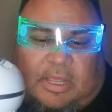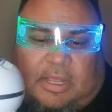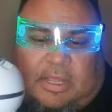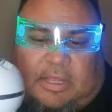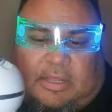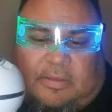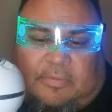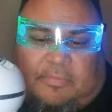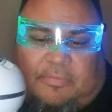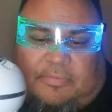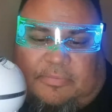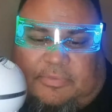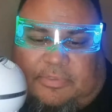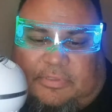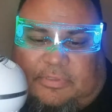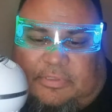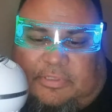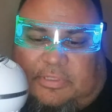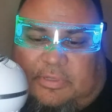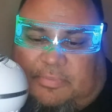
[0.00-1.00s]

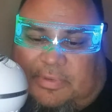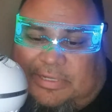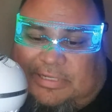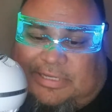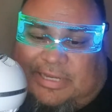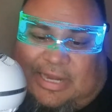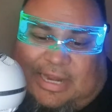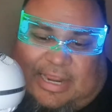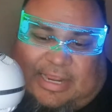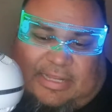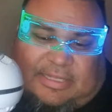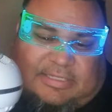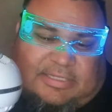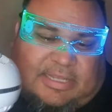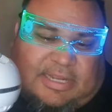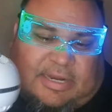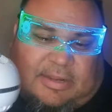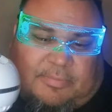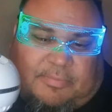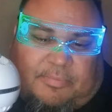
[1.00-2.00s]
But today
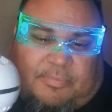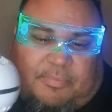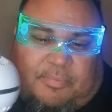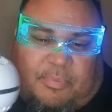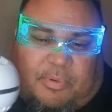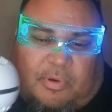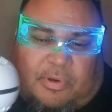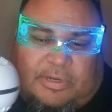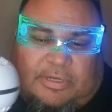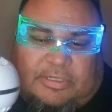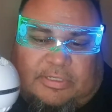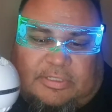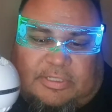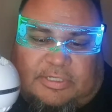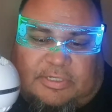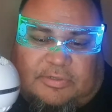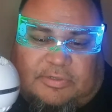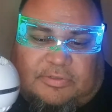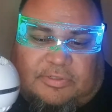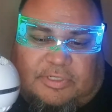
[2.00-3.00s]
it's at a
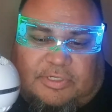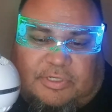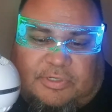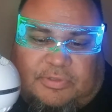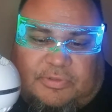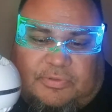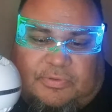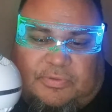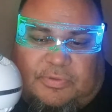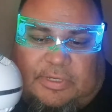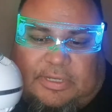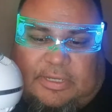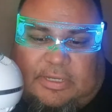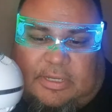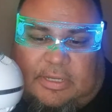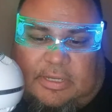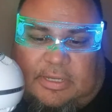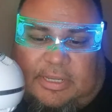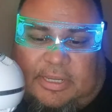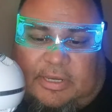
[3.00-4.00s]
0.02
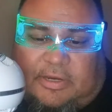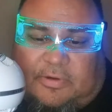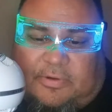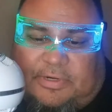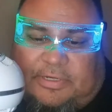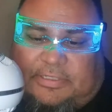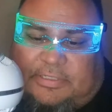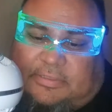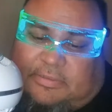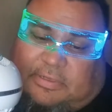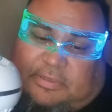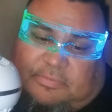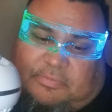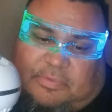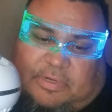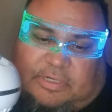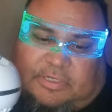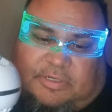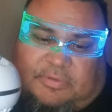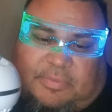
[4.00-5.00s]
increase.
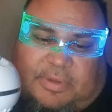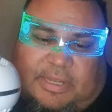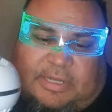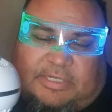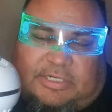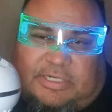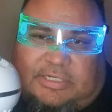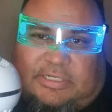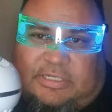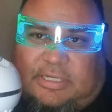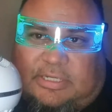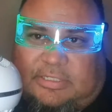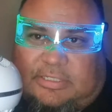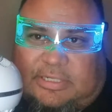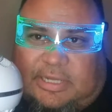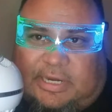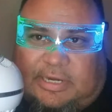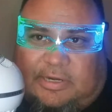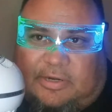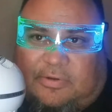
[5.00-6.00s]
Not too bad, just a
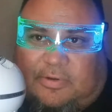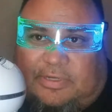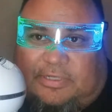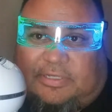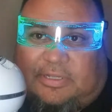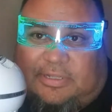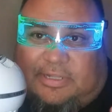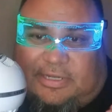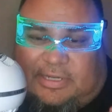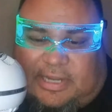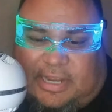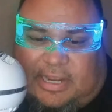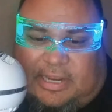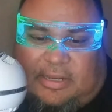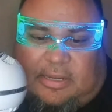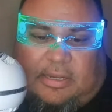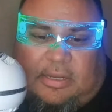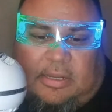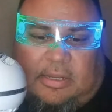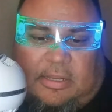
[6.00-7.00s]
slight increase on the
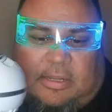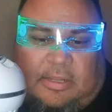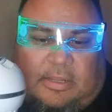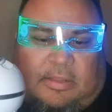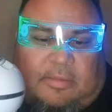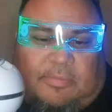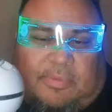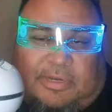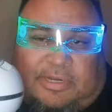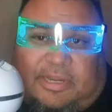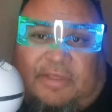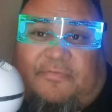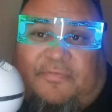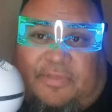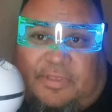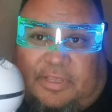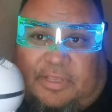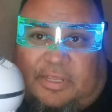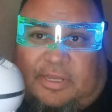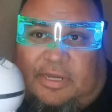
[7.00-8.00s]
day. But
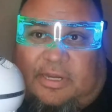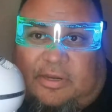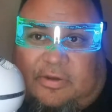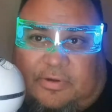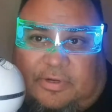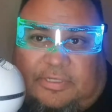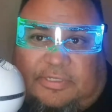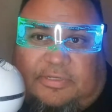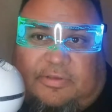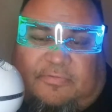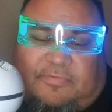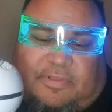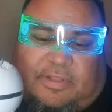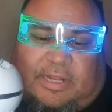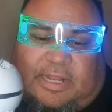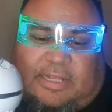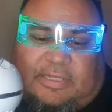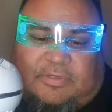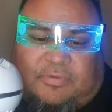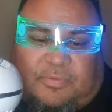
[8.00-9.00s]
definitely an increase over the
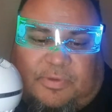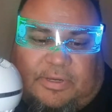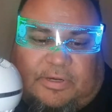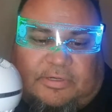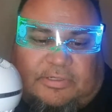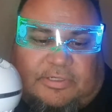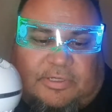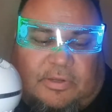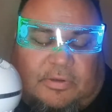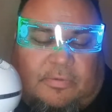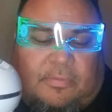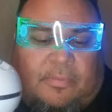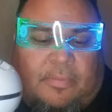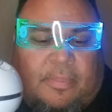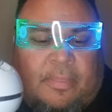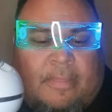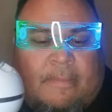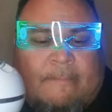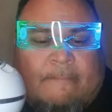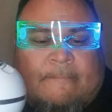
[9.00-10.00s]
last week or so.
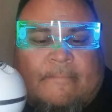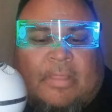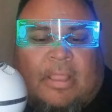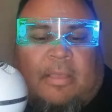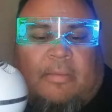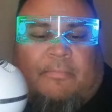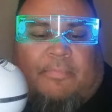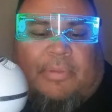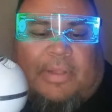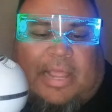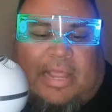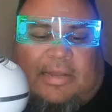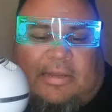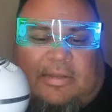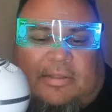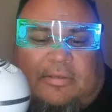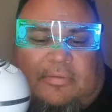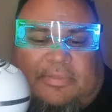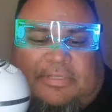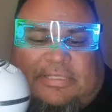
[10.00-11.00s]

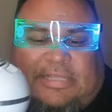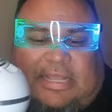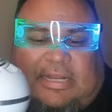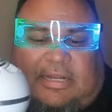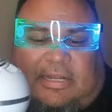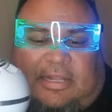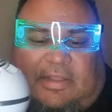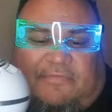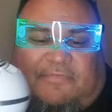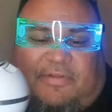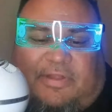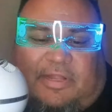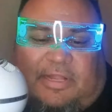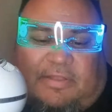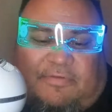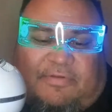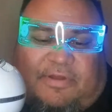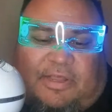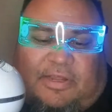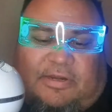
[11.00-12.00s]
Platinum is at
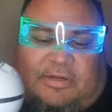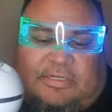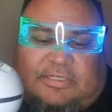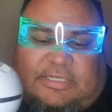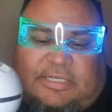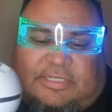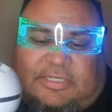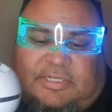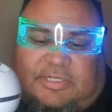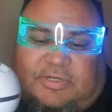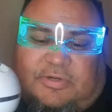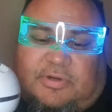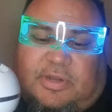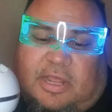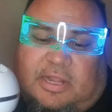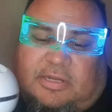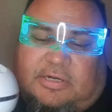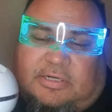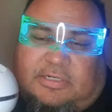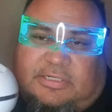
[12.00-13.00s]

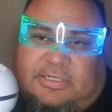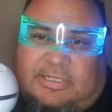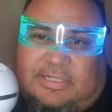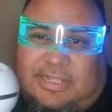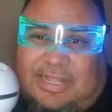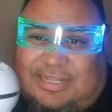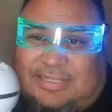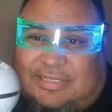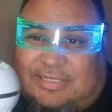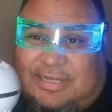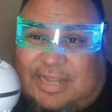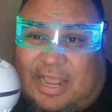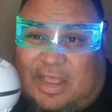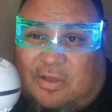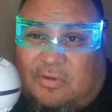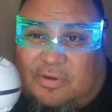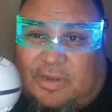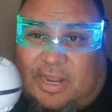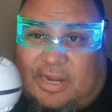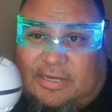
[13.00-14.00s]
$1,162. That's
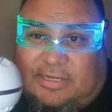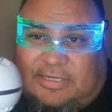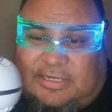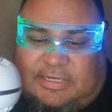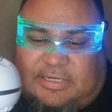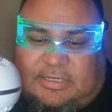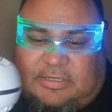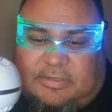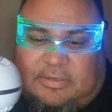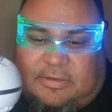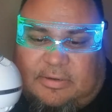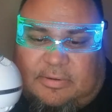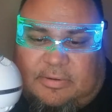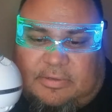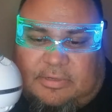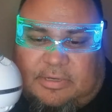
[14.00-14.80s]
down $19.